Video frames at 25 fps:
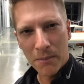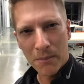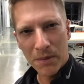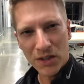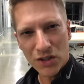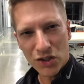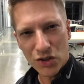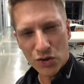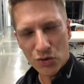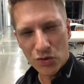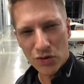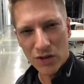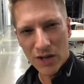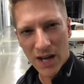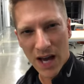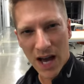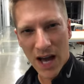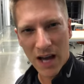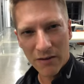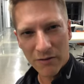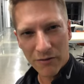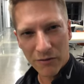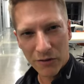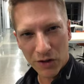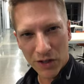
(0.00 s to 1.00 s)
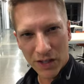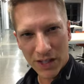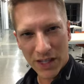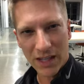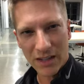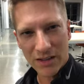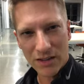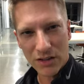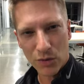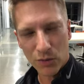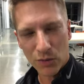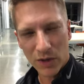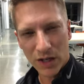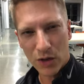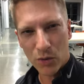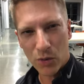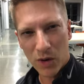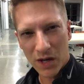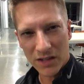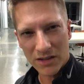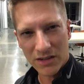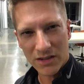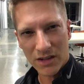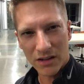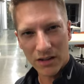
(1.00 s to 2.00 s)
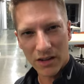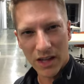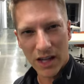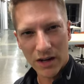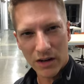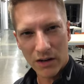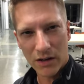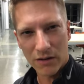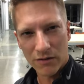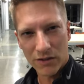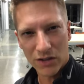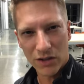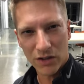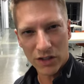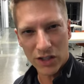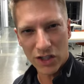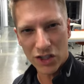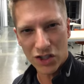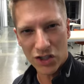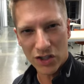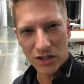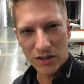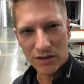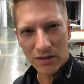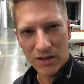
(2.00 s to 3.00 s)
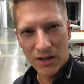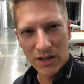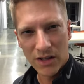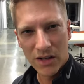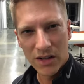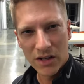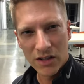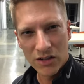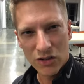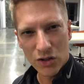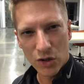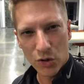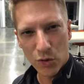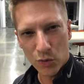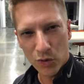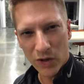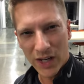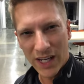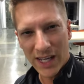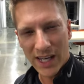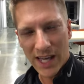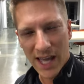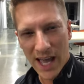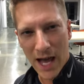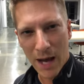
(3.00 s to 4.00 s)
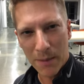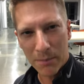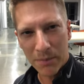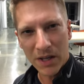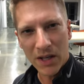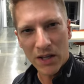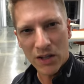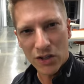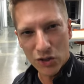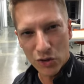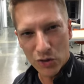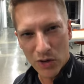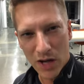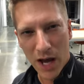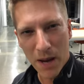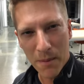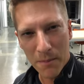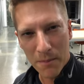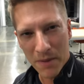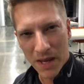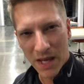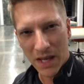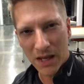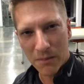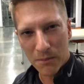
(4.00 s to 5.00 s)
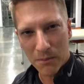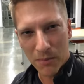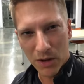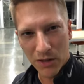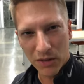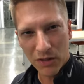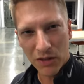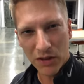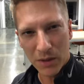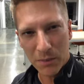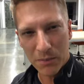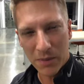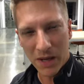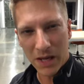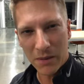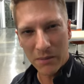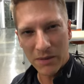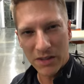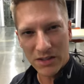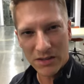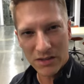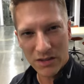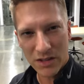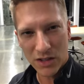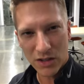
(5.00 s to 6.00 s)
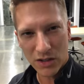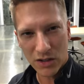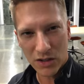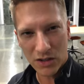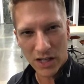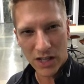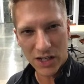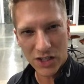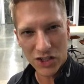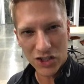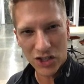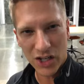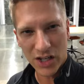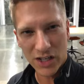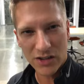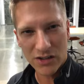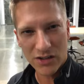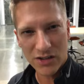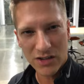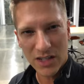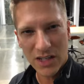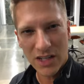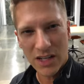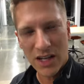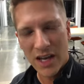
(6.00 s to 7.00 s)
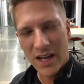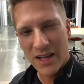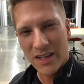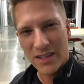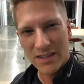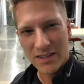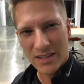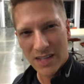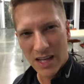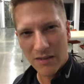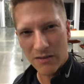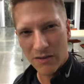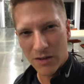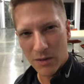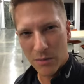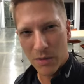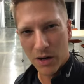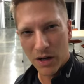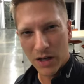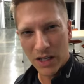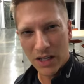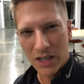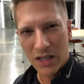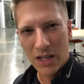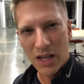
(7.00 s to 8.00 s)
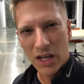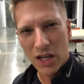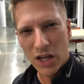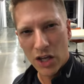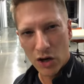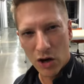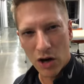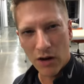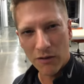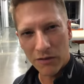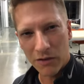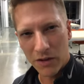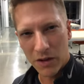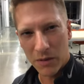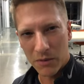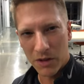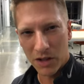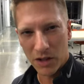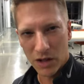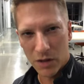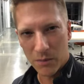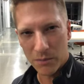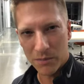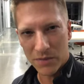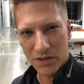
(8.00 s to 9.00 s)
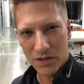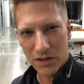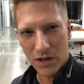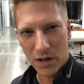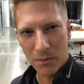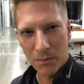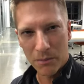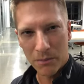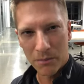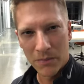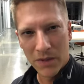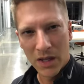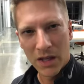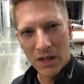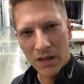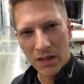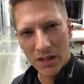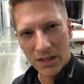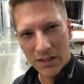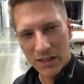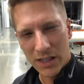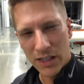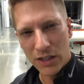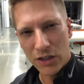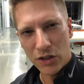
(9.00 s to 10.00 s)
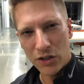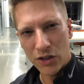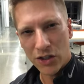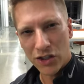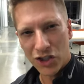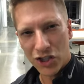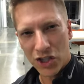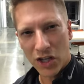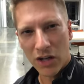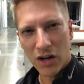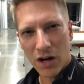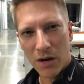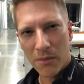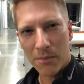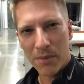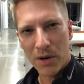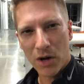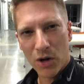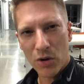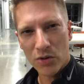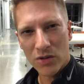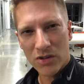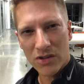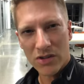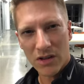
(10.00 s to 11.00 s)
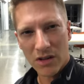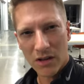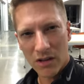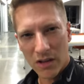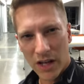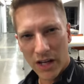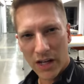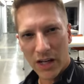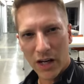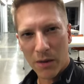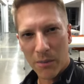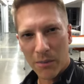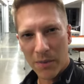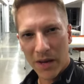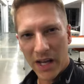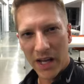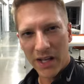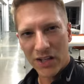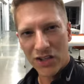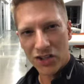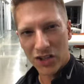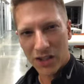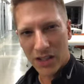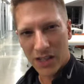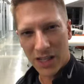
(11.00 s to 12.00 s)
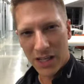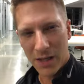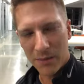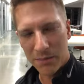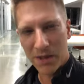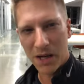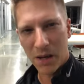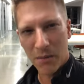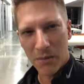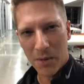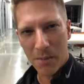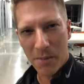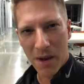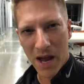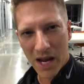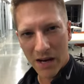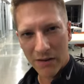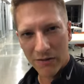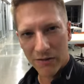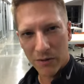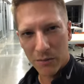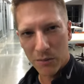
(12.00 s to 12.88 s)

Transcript: But do not forget to request a letter of deletion. So to recap, do not make monthly payments to your collection agency, save the money, and offer them a lump sum. Continue to share our posts, like our page, and keep coming back